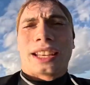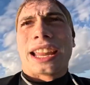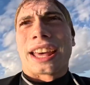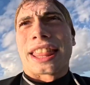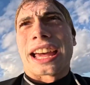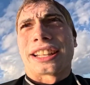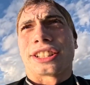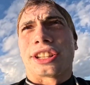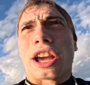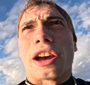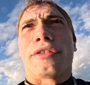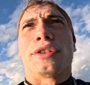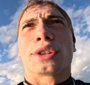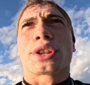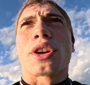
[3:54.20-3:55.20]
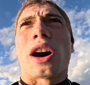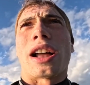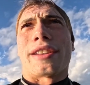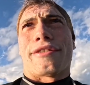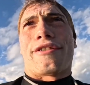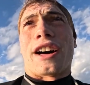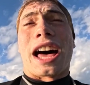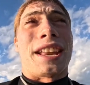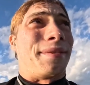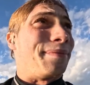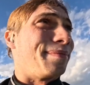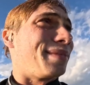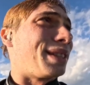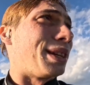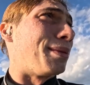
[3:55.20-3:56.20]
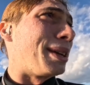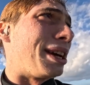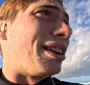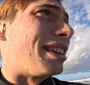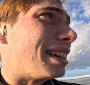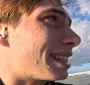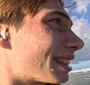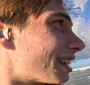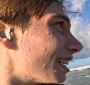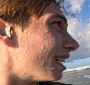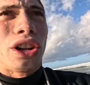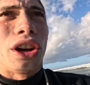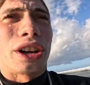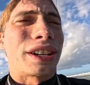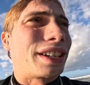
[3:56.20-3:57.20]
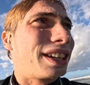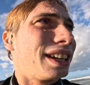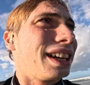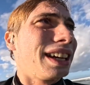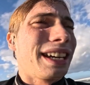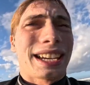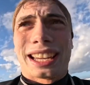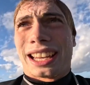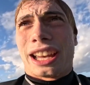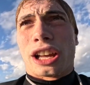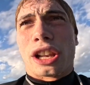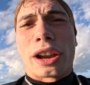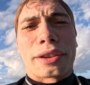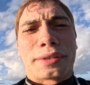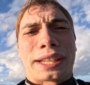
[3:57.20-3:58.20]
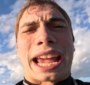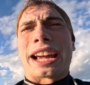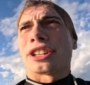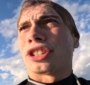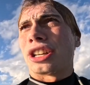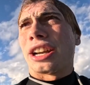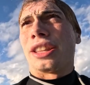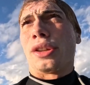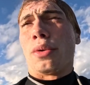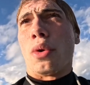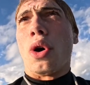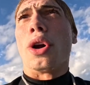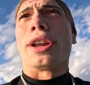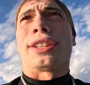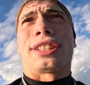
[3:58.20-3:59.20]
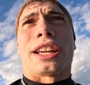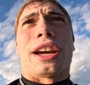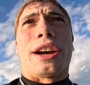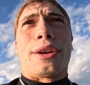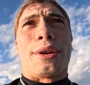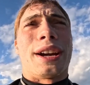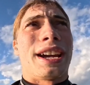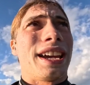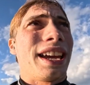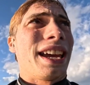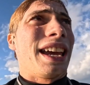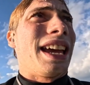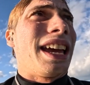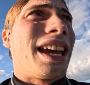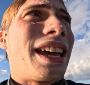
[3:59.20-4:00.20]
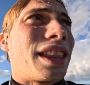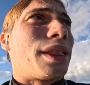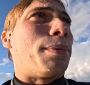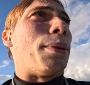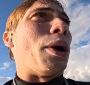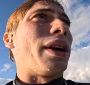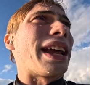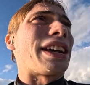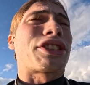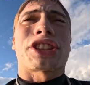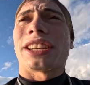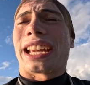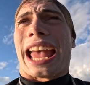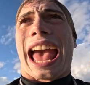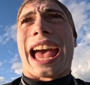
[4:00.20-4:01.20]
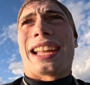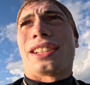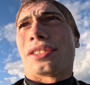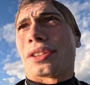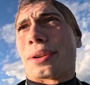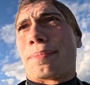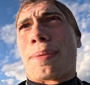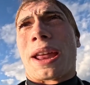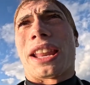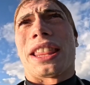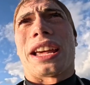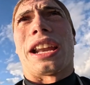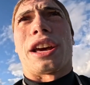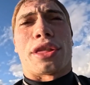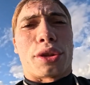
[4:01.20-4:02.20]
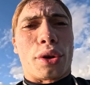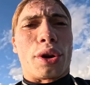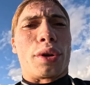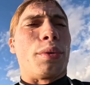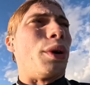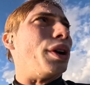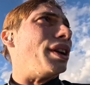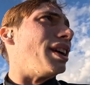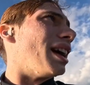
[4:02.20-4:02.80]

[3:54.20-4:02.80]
Now that surf was kind of fun, to be honest. Look, a lot of texture in the water, so the board actually handled it better than I thought it would.